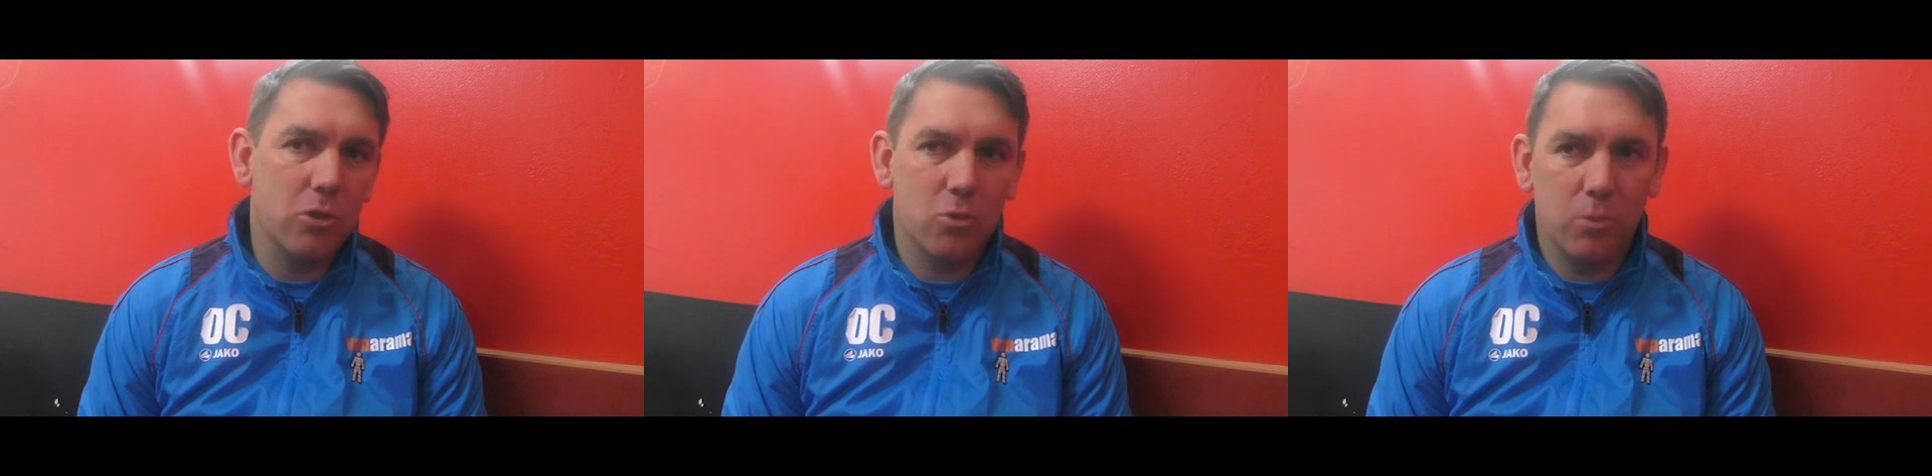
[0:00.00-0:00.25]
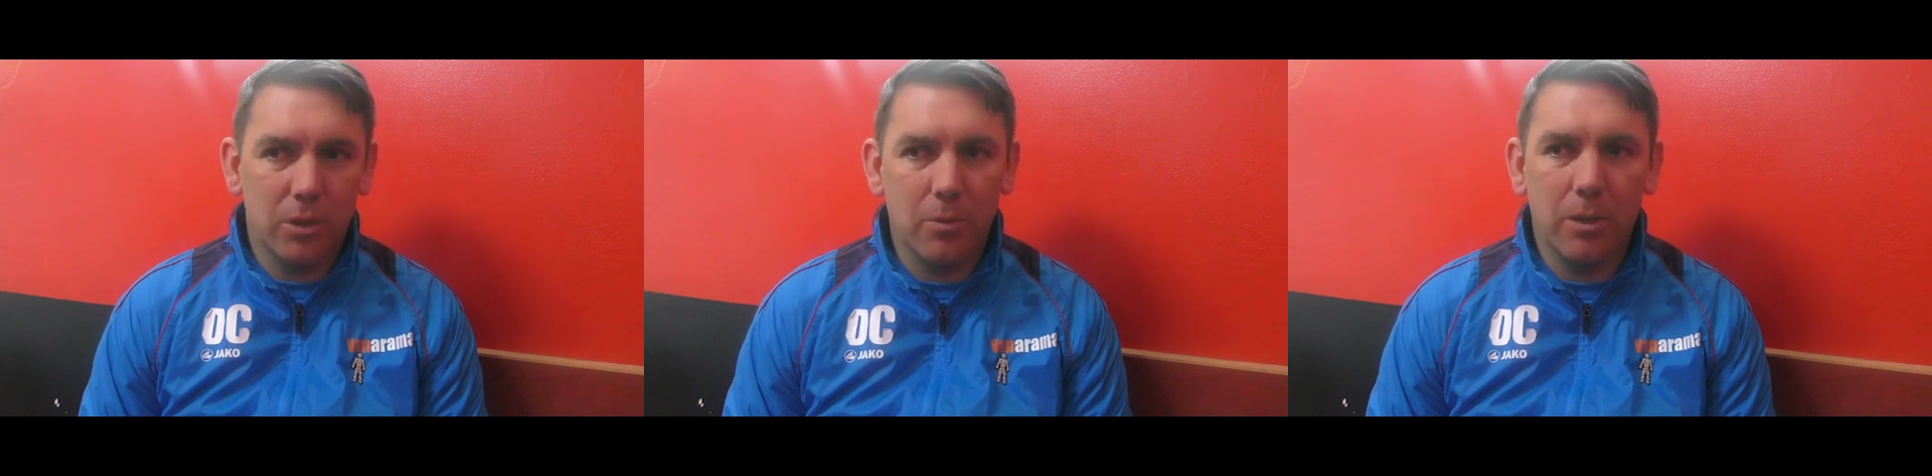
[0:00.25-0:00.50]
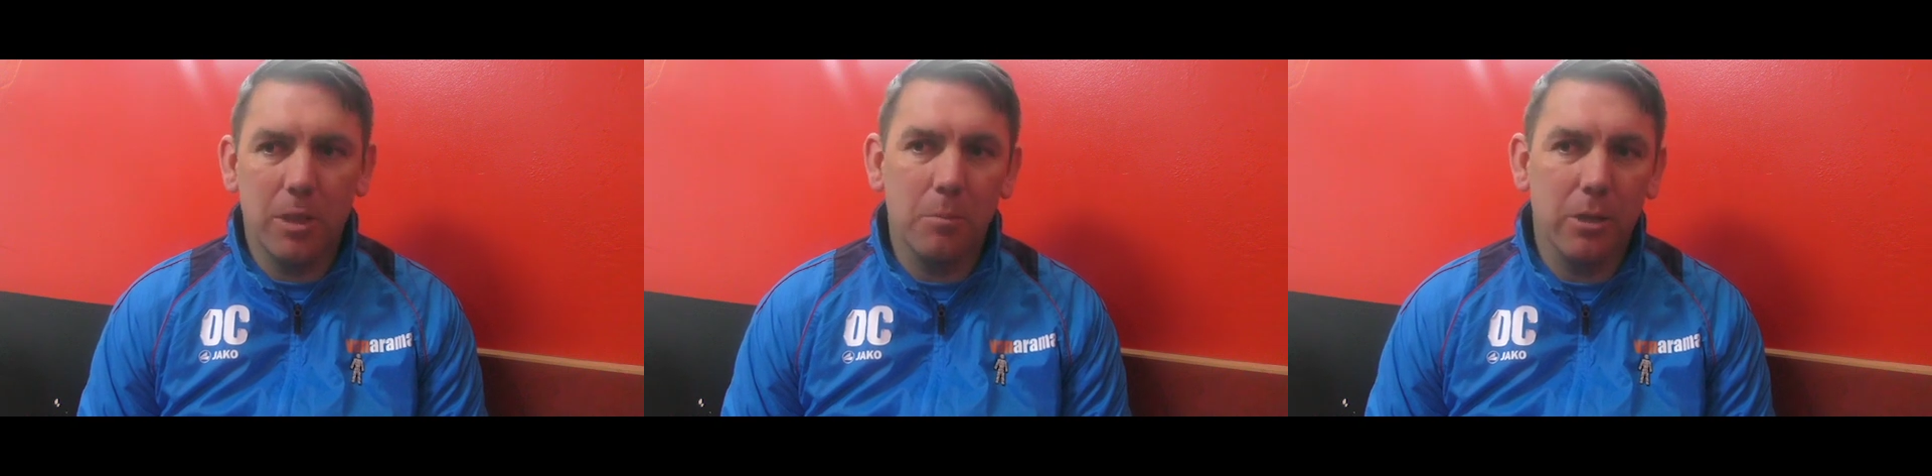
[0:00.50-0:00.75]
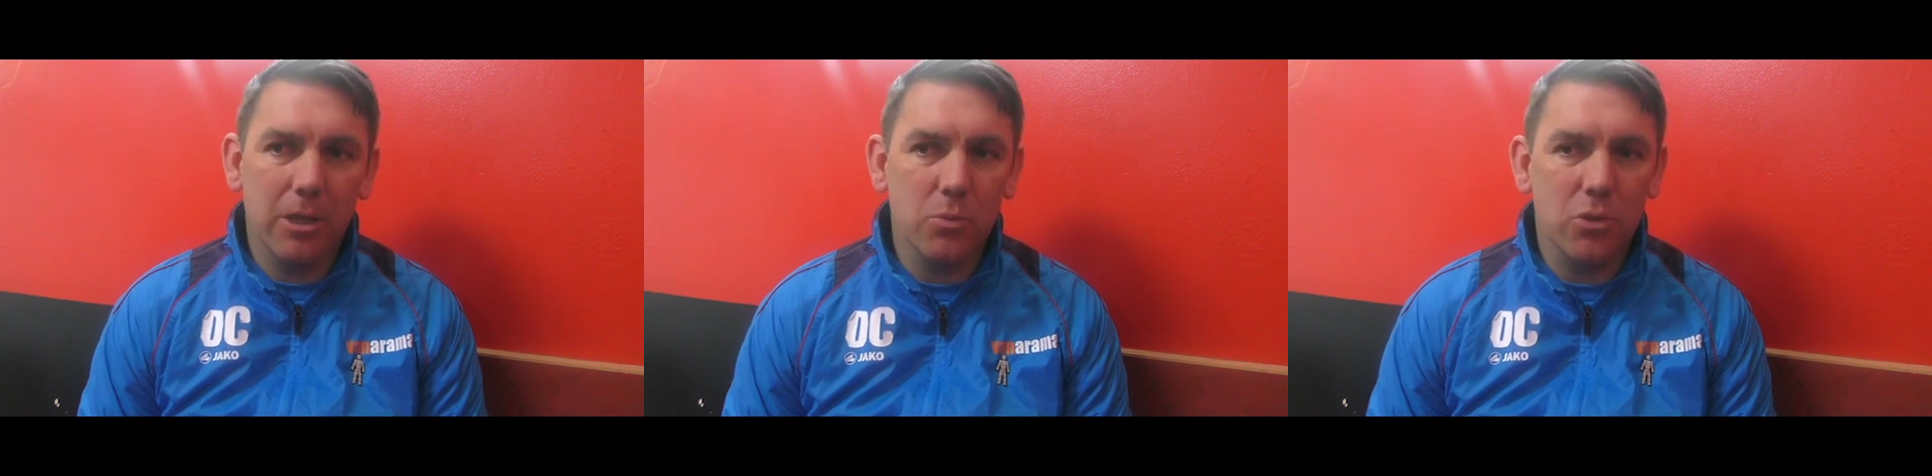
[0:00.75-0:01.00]
just with the way the
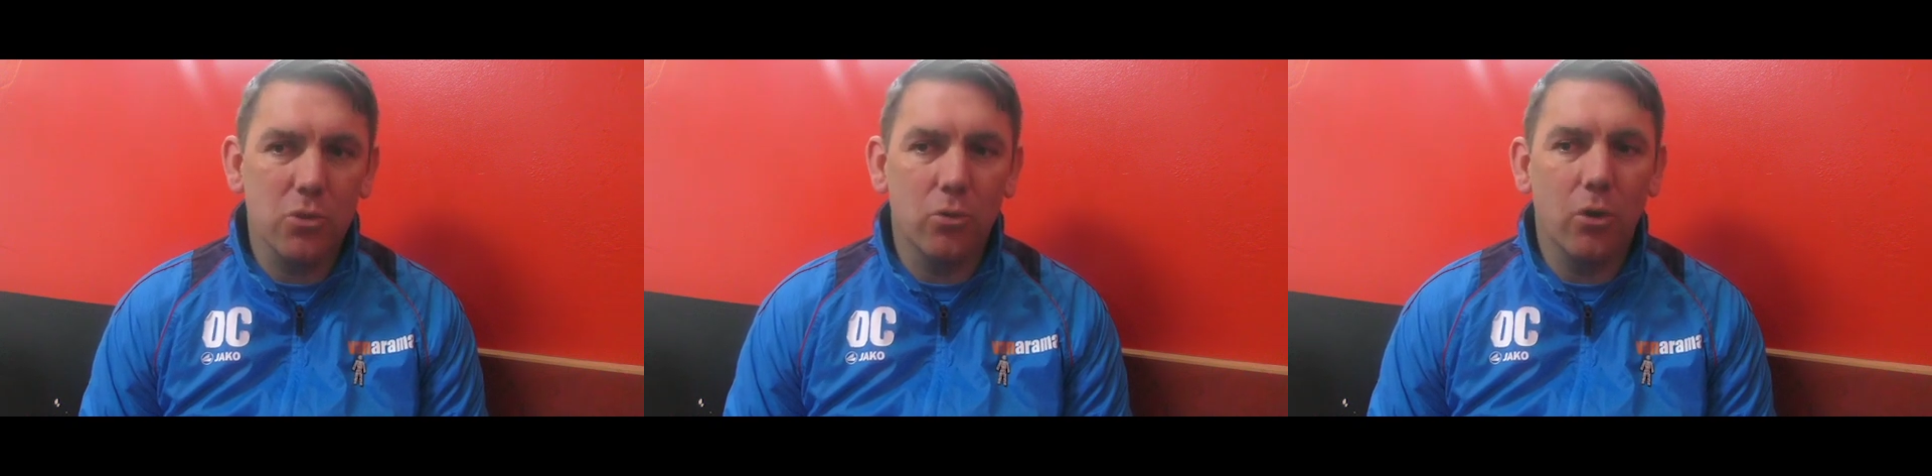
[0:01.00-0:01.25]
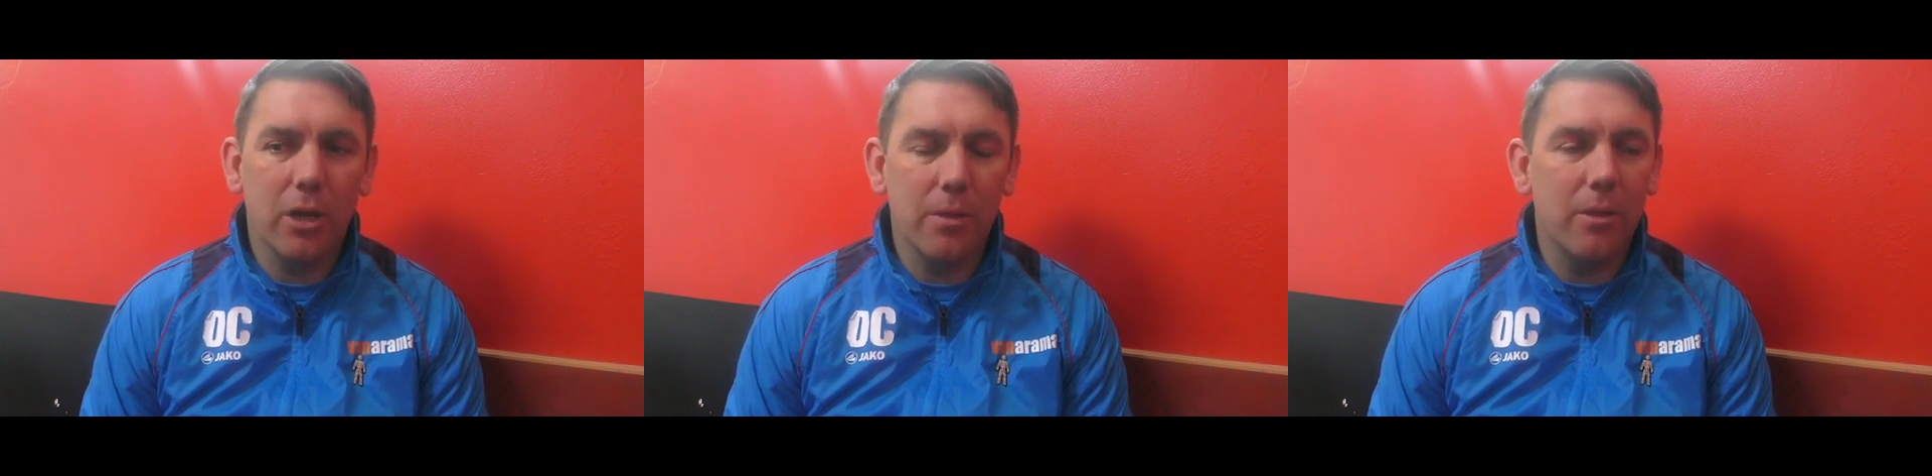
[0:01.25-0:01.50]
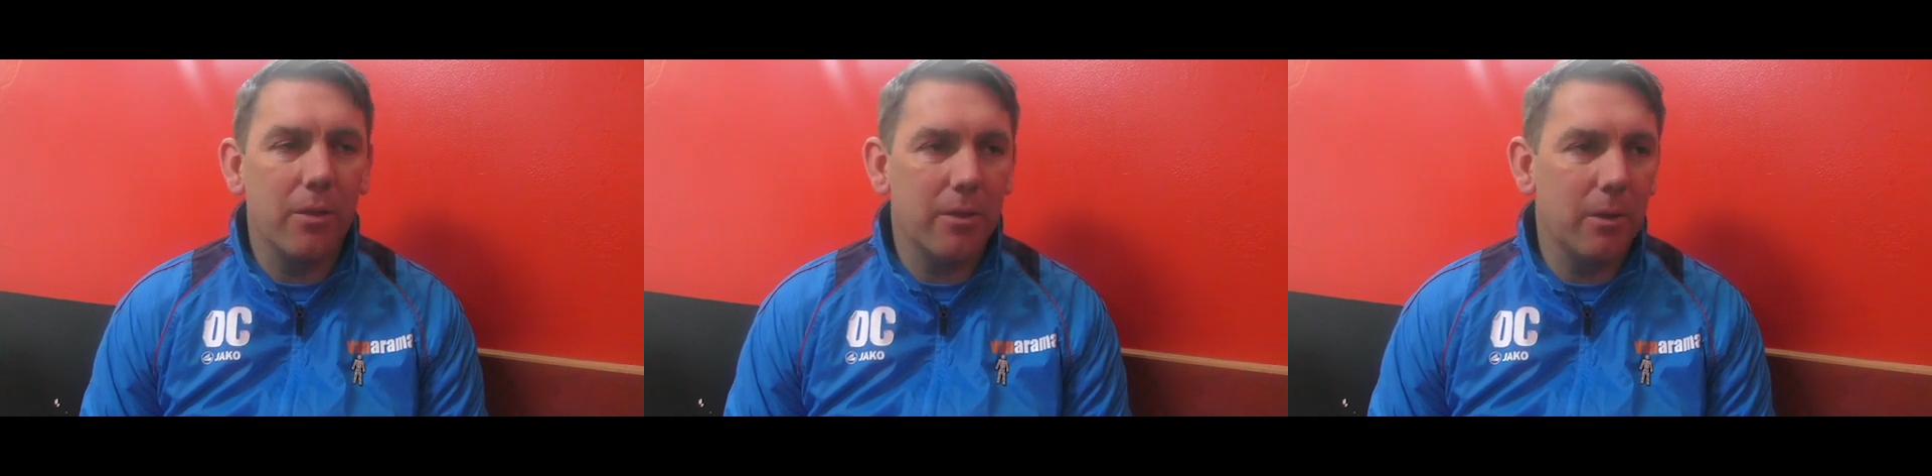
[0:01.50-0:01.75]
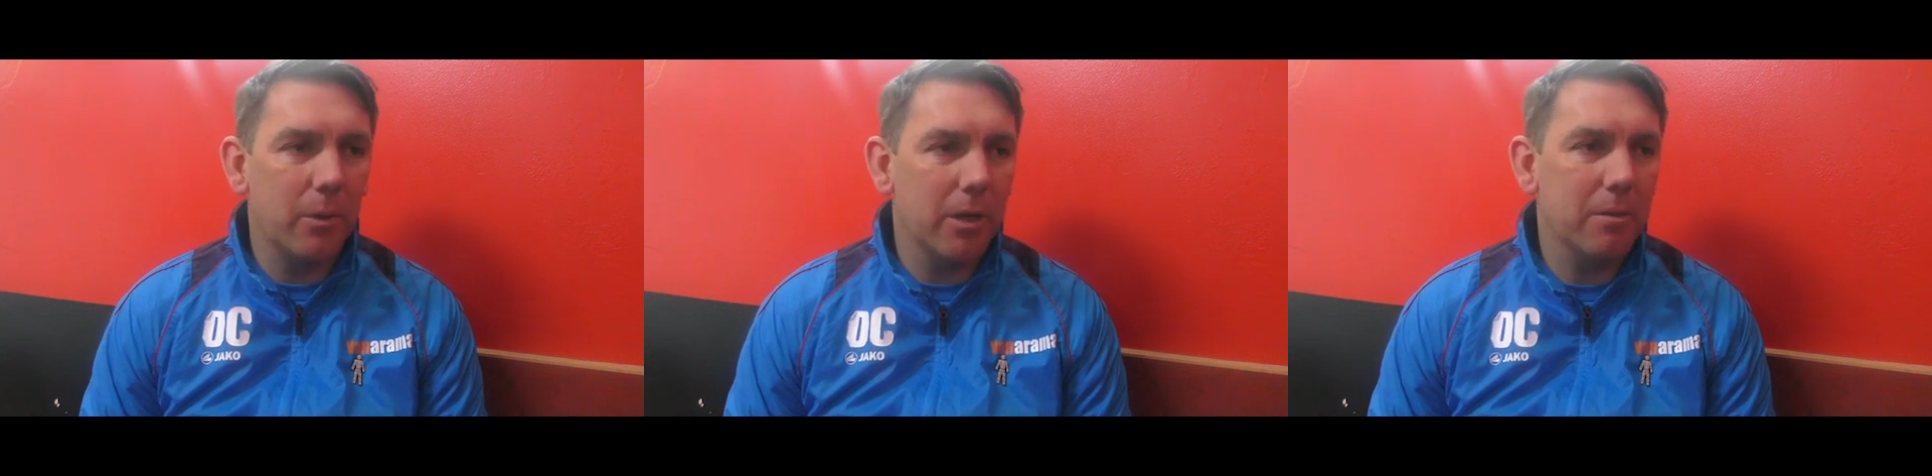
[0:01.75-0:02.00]
players were talking, that
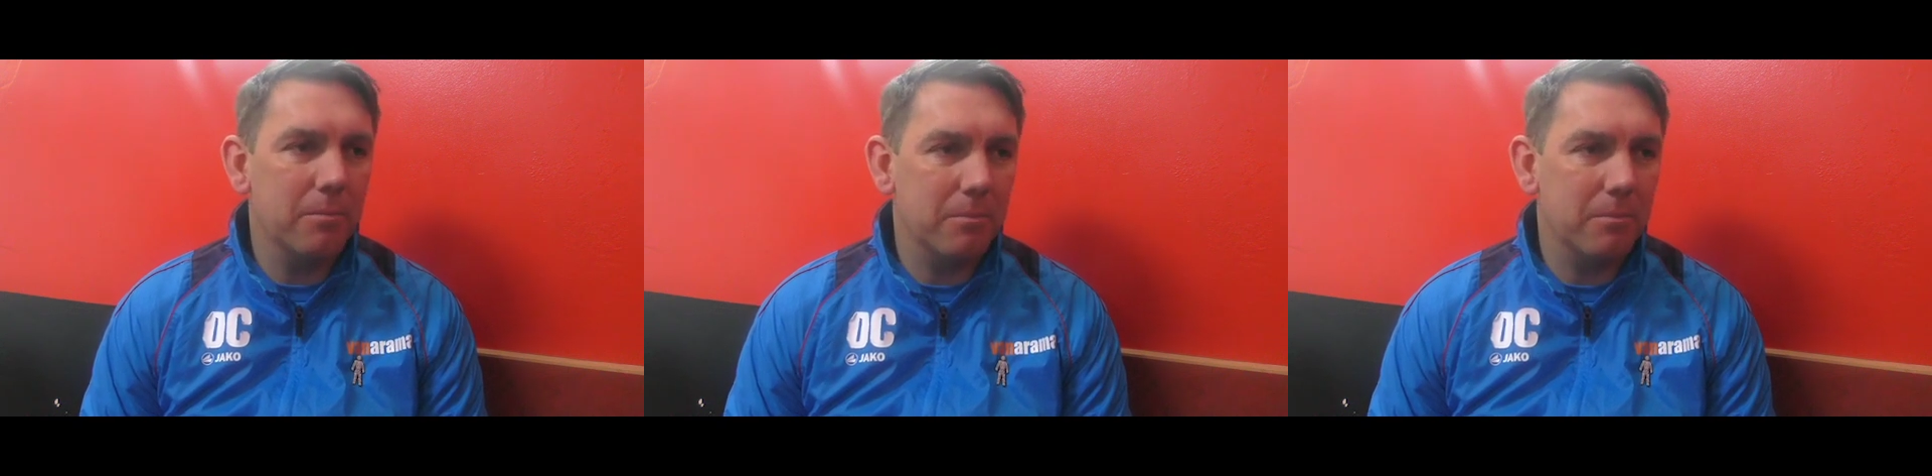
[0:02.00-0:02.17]
they were